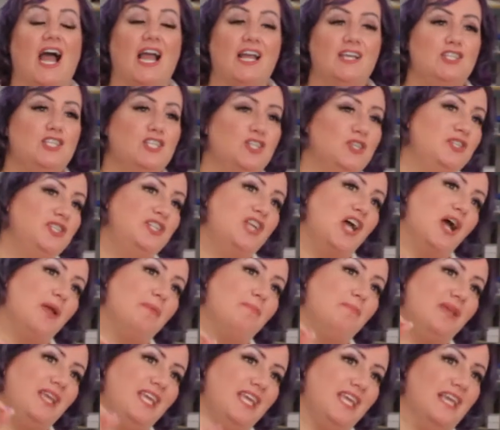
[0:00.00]
I should
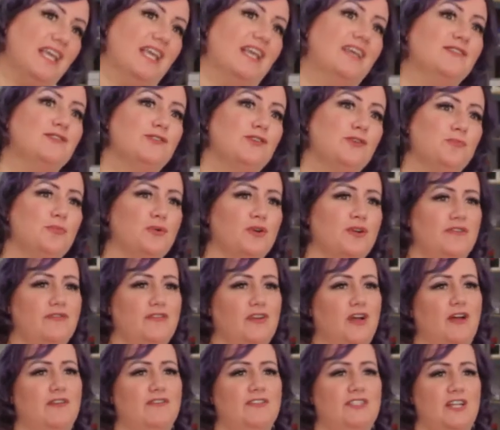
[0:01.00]
not be super
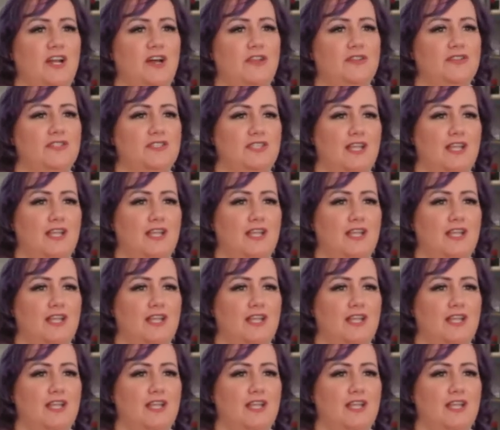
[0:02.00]
involved in all the